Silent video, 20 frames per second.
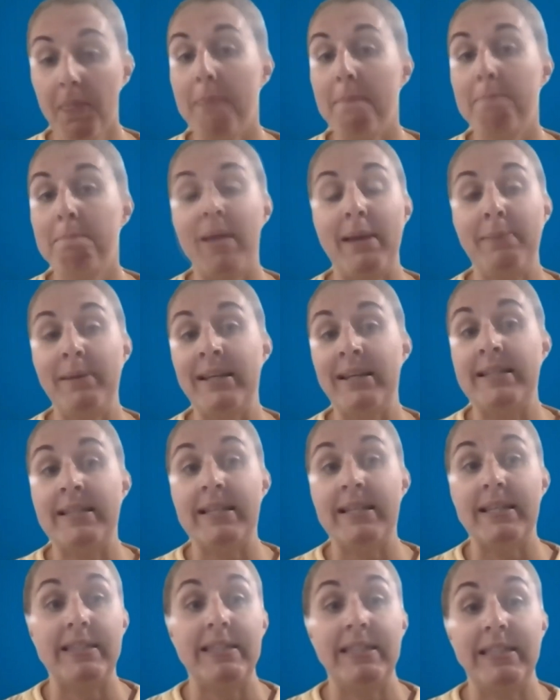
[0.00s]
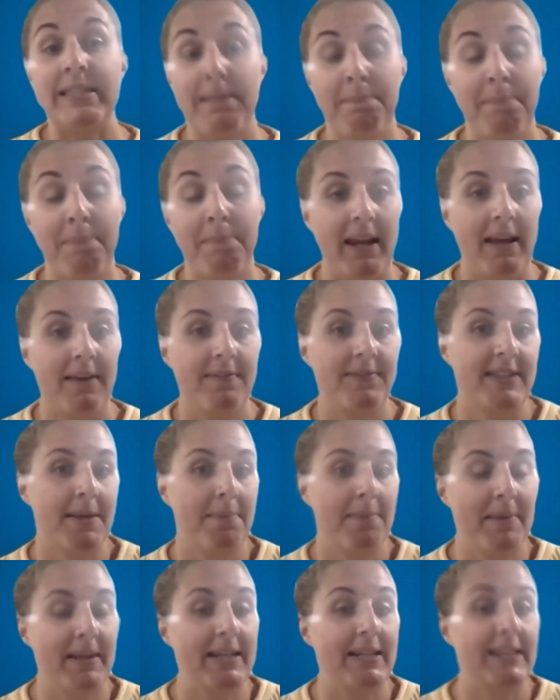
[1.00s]
Maybe it's a snippet of
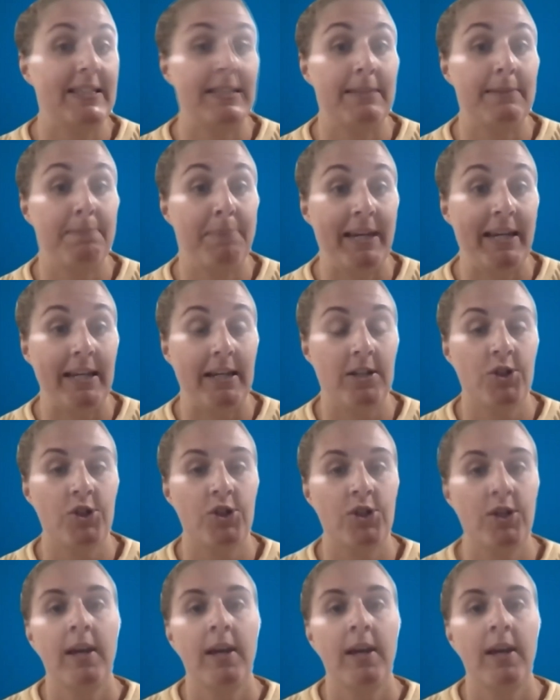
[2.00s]
somebody's speech.